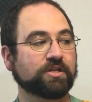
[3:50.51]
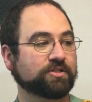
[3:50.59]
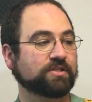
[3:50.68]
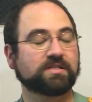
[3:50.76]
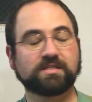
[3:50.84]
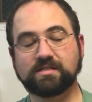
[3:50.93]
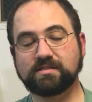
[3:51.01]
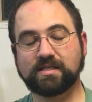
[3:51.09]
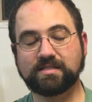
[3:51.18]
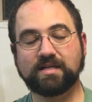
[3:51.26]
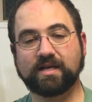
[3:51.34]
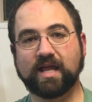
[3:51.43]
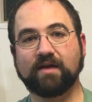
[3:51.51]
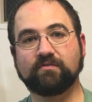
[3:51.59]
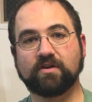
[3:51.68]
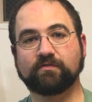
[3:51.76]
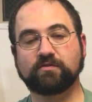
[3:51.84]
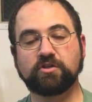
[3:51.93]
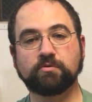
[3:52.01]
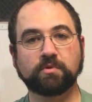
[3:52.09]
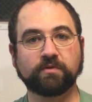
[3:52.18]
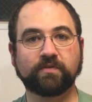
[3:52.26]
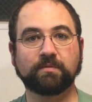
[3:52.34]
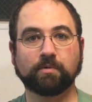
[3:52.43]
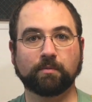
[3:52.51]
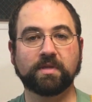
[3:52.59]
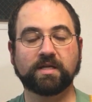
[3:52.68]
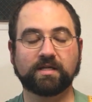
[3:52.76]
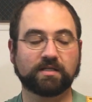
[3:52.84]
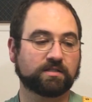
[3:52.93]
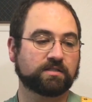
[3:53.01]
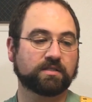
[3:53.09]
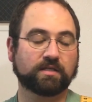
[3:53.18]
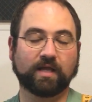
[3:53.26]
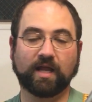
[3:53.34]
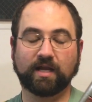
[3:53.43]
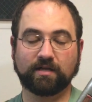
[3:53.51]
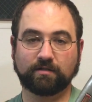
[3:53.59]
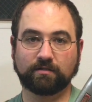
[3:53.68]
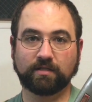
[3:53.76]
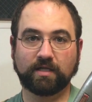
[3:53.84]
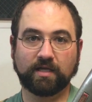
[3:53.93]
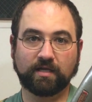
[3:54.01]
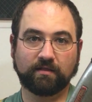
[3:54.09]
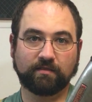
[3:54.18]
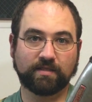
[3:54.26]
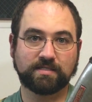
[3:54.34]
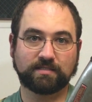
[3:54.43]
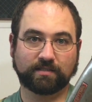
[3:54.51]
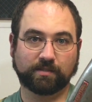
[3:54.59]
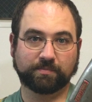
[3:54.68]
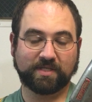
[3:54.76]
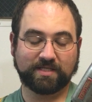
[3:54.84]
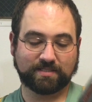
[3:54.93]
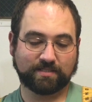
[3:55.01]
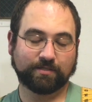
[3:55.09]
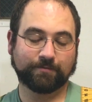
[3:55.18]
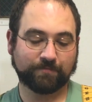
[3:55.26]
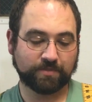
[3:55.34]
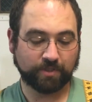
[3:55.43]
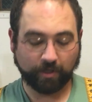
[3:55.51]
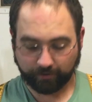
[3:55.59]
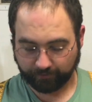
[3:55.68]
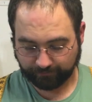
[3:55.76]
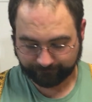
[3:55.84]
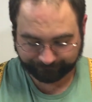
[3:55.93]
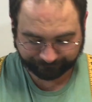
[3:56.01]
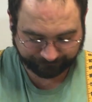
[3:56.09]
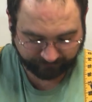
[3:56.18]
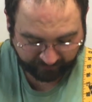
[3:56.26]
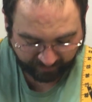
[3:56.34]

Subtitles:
it just does not have enough cubic feet per minute to handle this little beast. So,